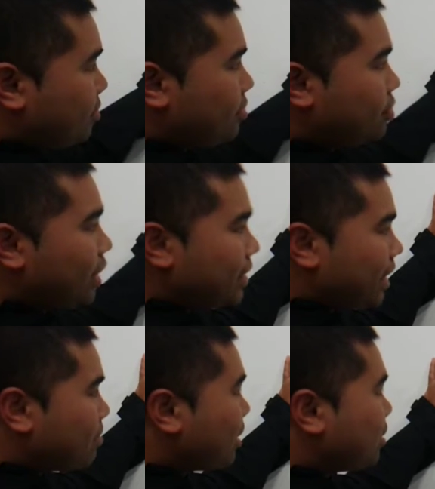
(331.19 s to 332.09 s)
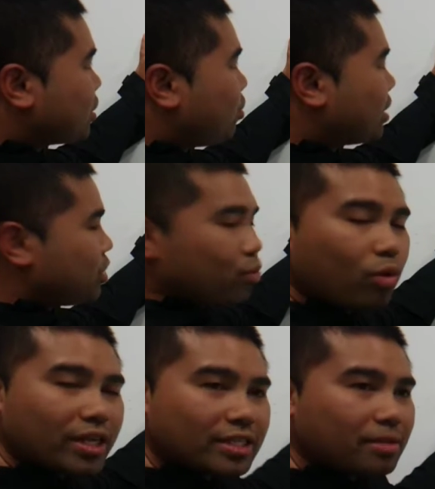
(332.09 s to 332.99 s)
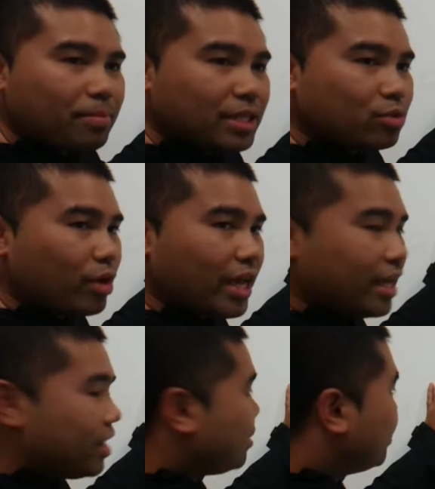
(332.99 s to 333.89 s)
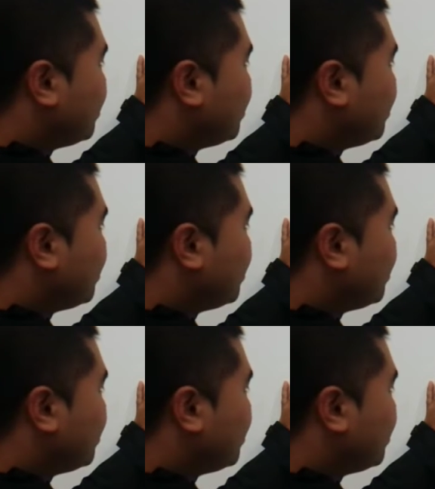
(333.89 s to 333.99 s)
so I think about this question: what is the best way